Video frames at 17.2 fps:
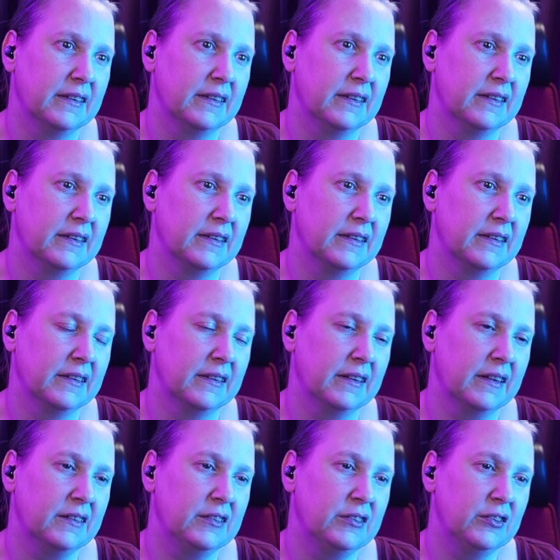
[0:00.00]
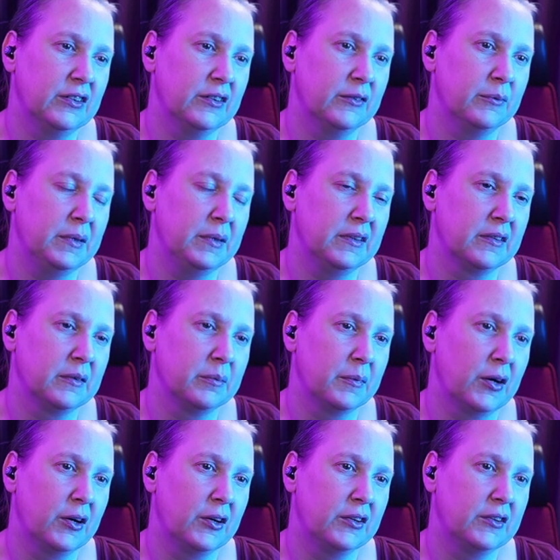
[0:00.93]
I should have been
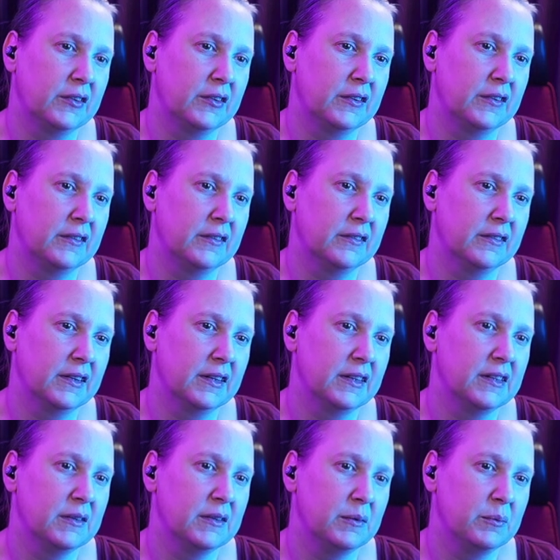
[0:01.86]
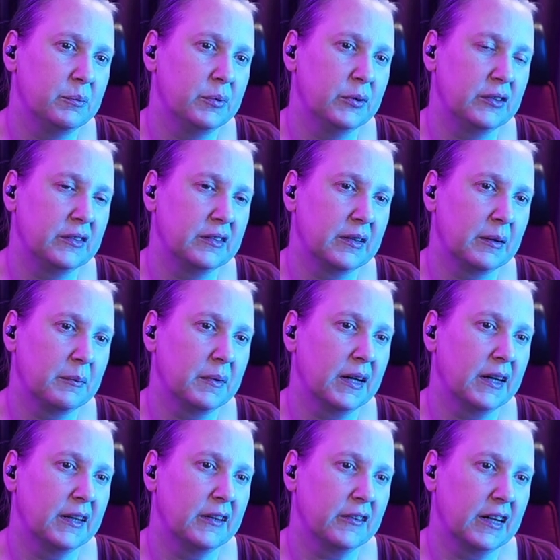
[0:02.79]
smarter and put some
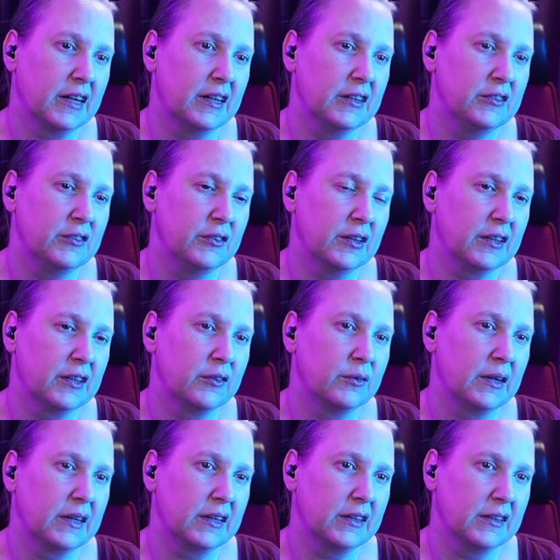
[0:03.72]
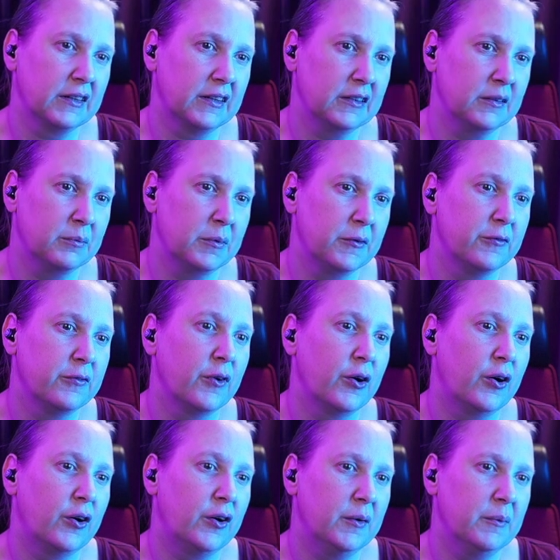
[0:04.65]
kind of character I could recognize
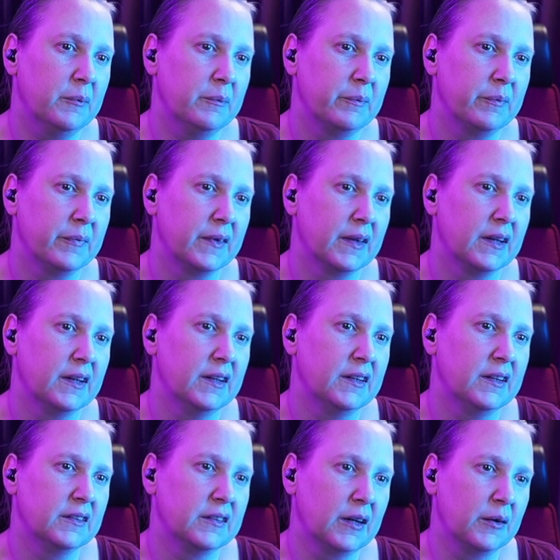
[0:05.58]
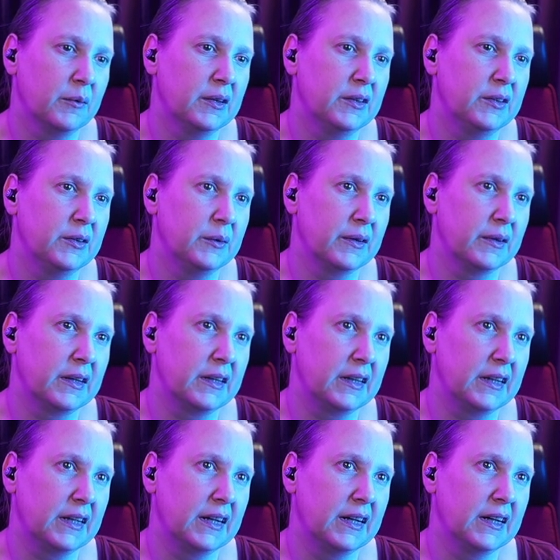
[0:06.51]
before. So I will do that
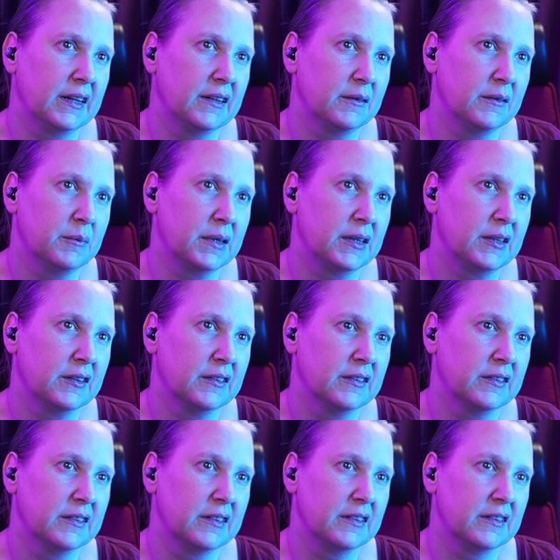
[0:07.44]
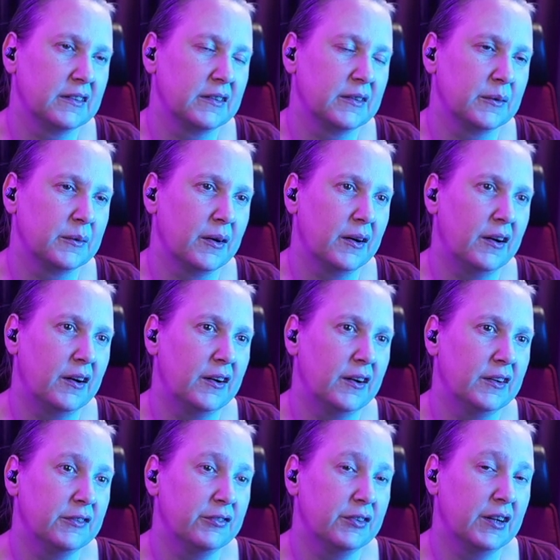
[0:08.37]
again, because this is too
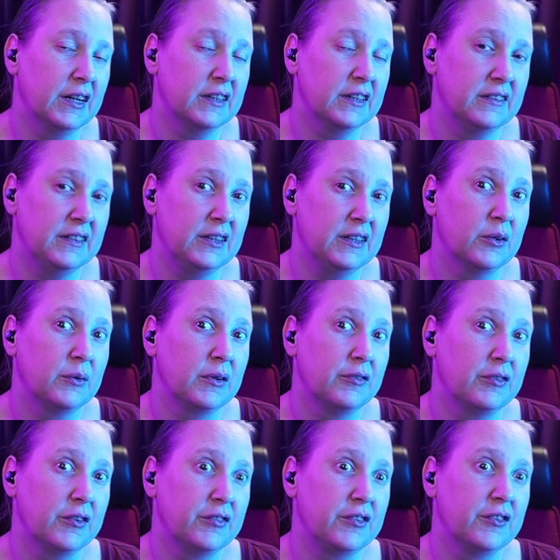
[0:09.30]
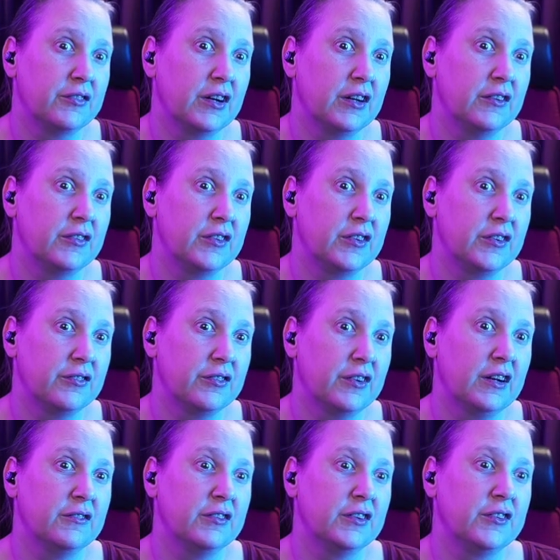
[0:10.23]
hard. If I had seen only 55,
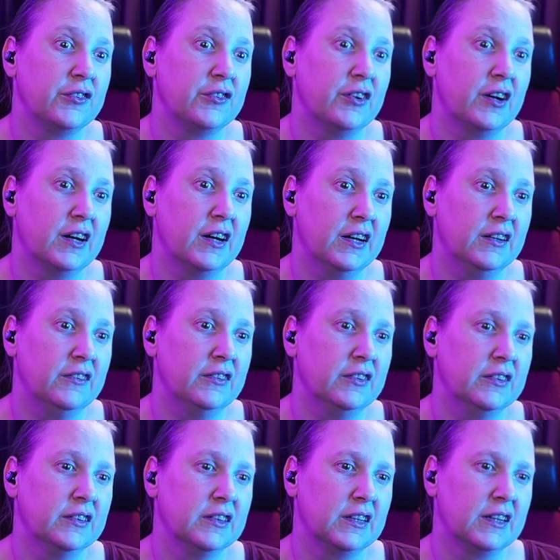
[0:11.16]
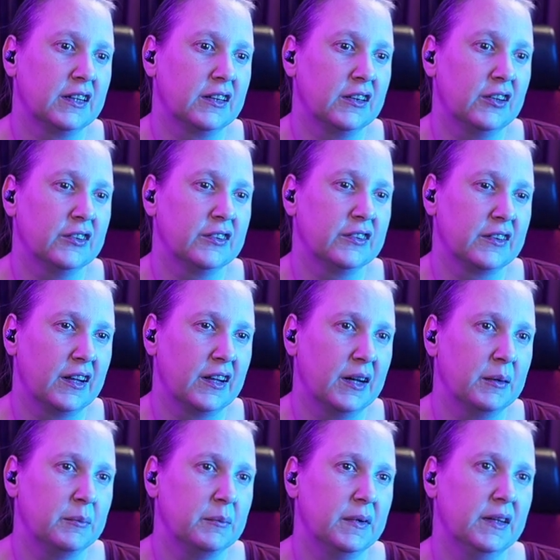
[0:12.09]
55, 55, like last
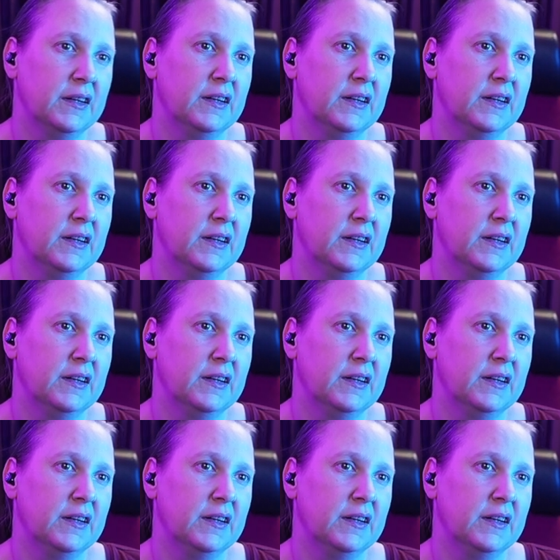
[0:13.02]
time,